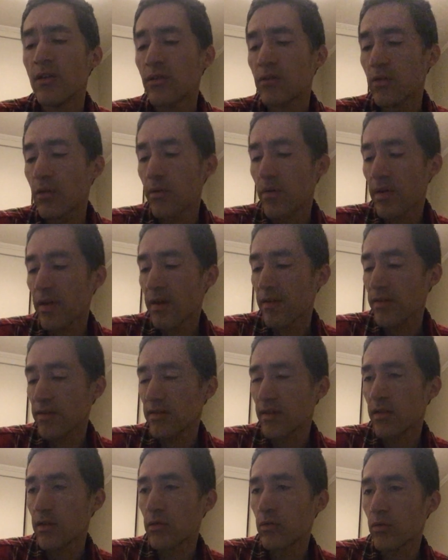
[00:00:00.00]
So I
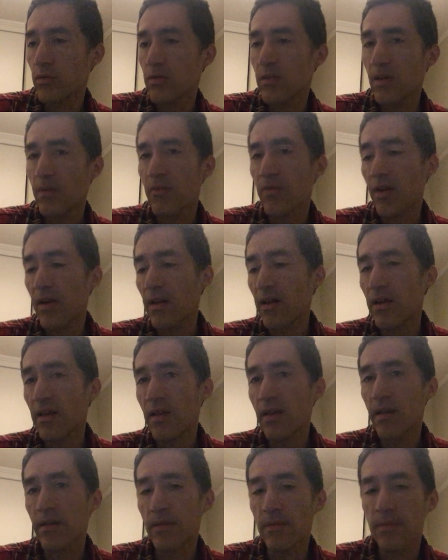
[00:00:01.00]
decided to jump
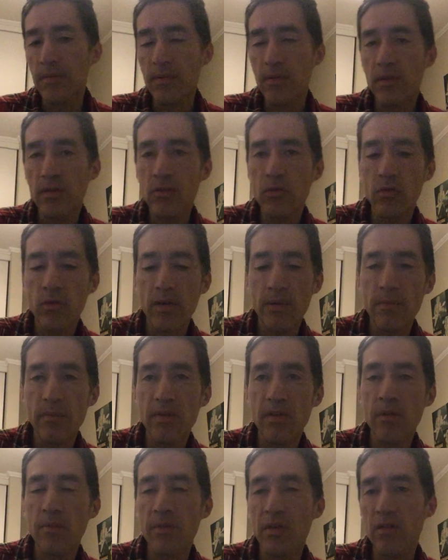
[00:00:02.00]
finally and do it
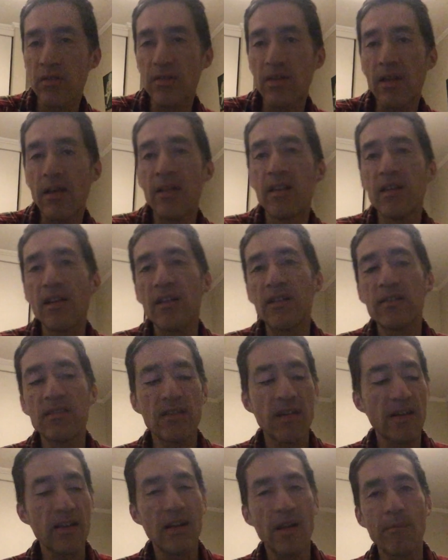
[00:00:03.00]
because it's
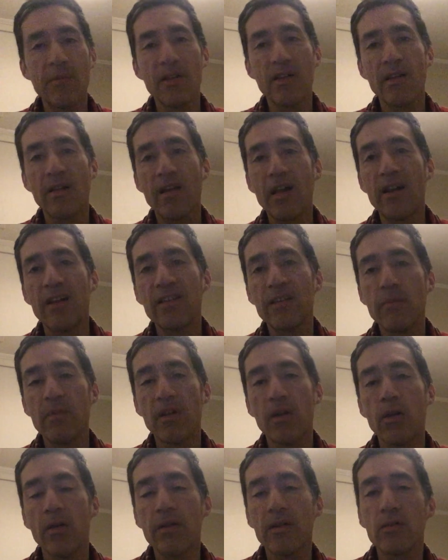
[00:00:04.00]
taking a little
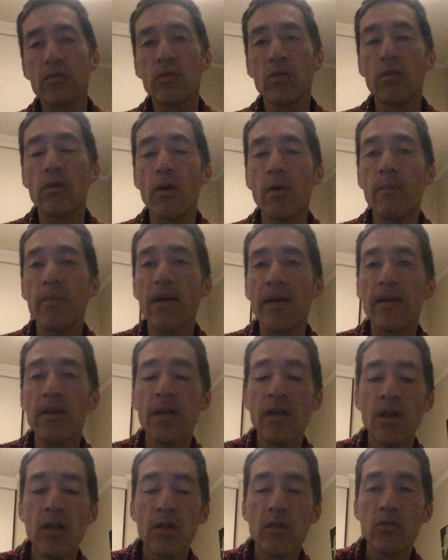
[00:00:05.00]
bit longer to go
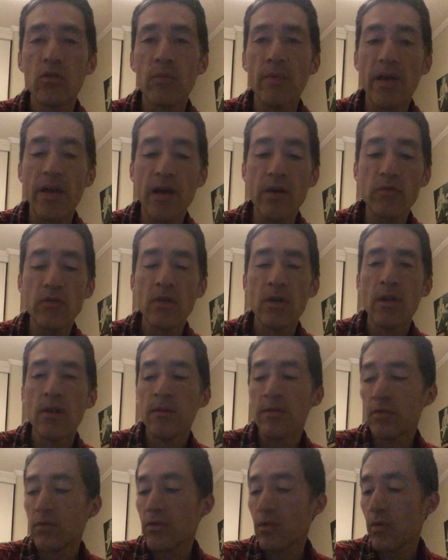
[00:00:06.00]
back to my house.
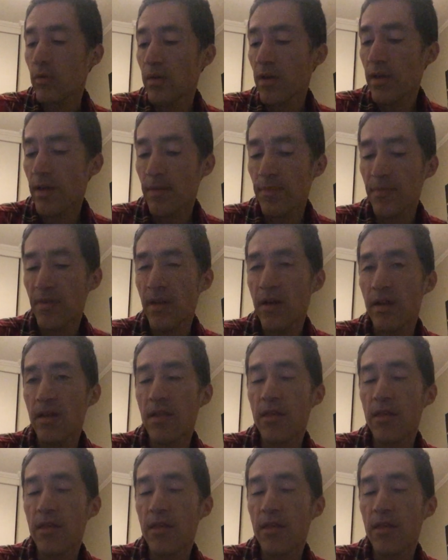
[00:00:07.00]
So and